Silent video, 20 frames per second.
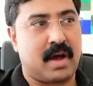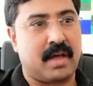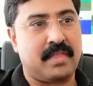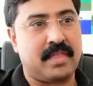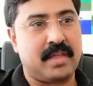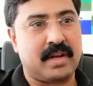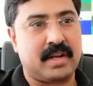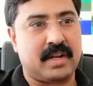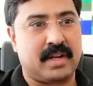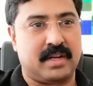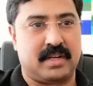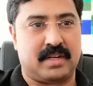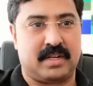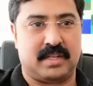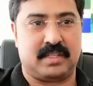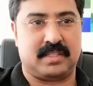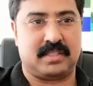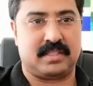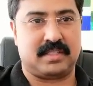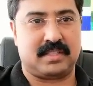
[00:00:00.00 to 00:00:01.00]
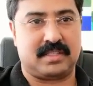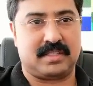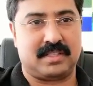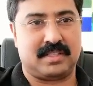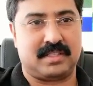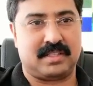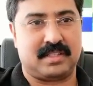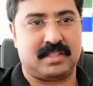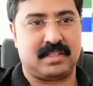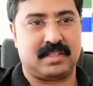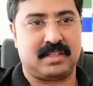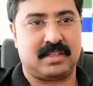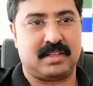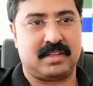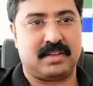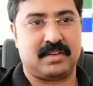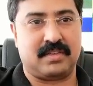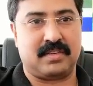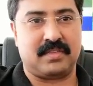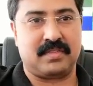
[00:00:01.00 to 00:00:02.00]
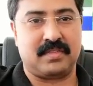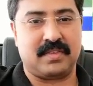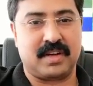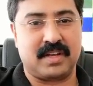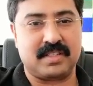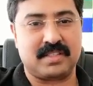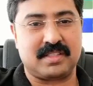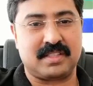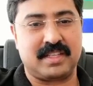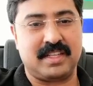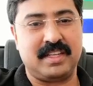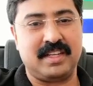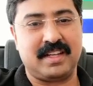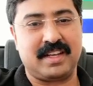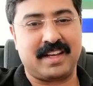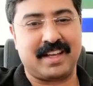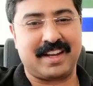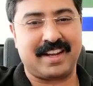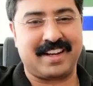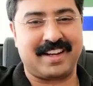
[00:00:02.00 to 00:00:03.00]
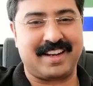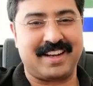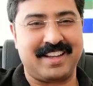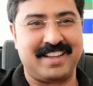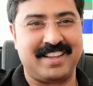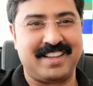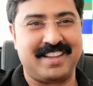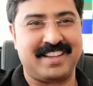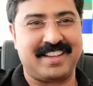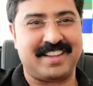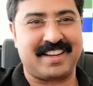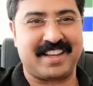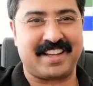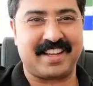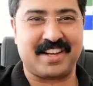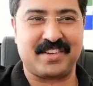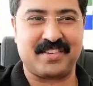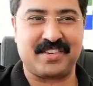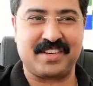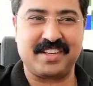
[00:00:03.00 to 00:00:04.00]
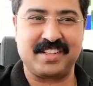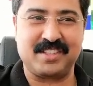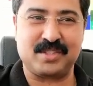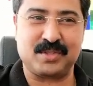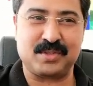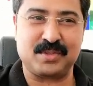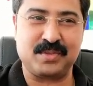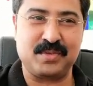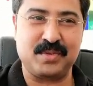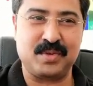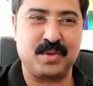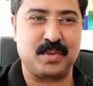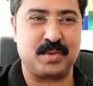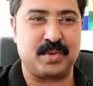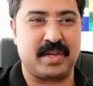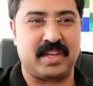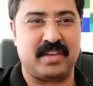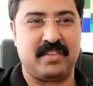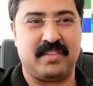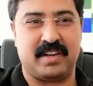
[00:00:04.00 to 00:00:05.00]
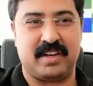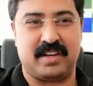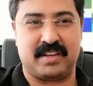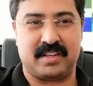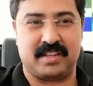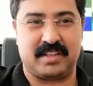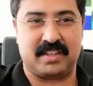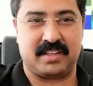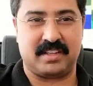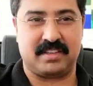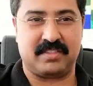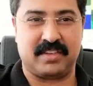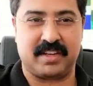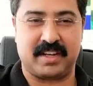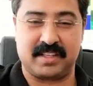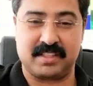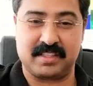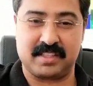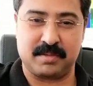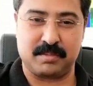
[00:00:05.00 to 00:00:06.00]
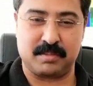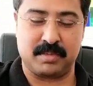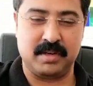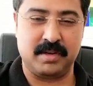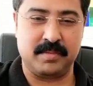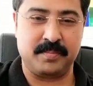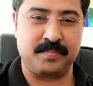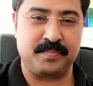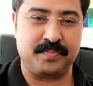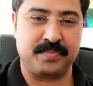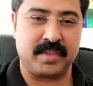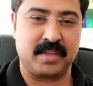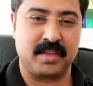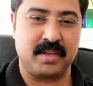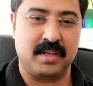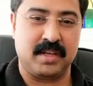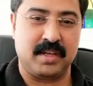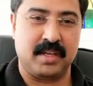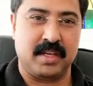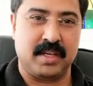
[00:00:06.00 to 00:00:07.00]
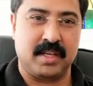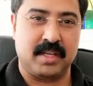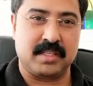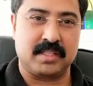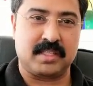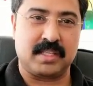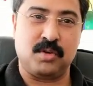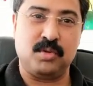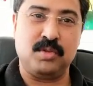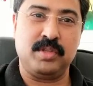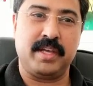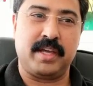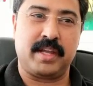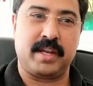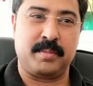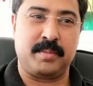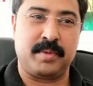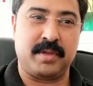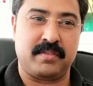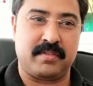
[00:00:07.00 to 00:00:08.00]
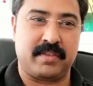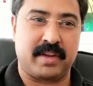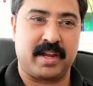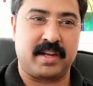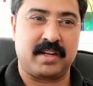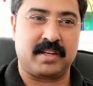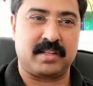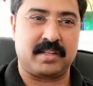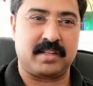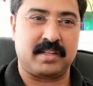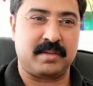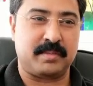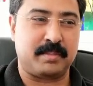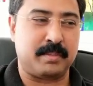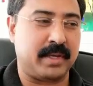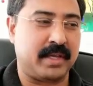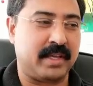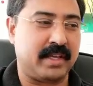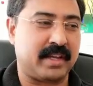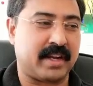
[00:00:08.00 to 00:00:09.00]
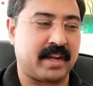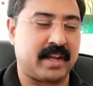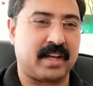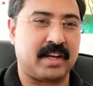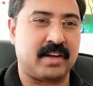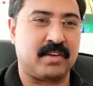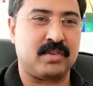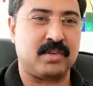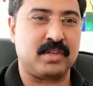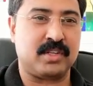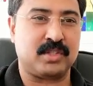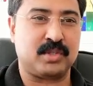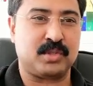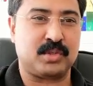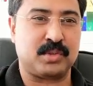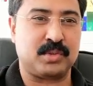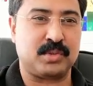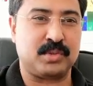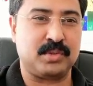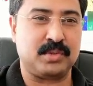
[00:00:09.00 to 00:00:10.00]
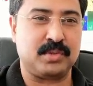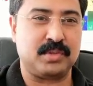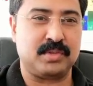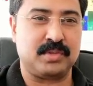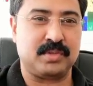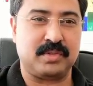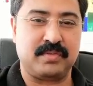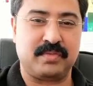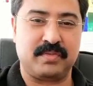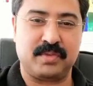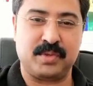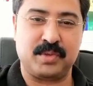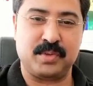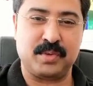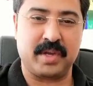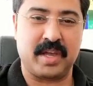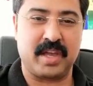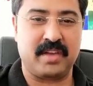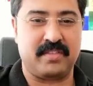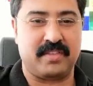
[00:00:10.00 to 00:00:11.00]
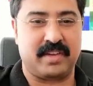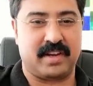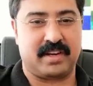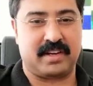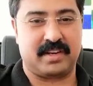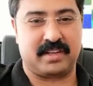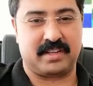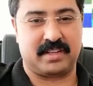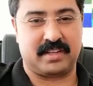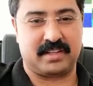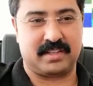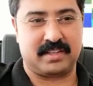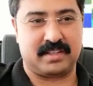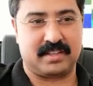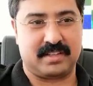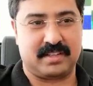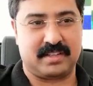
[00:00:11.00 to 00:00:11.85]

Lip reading: other countries was incorrectly recovered through UAE VAT return. For example, Saudi Arabian VAT being recovered through UAE VAT return.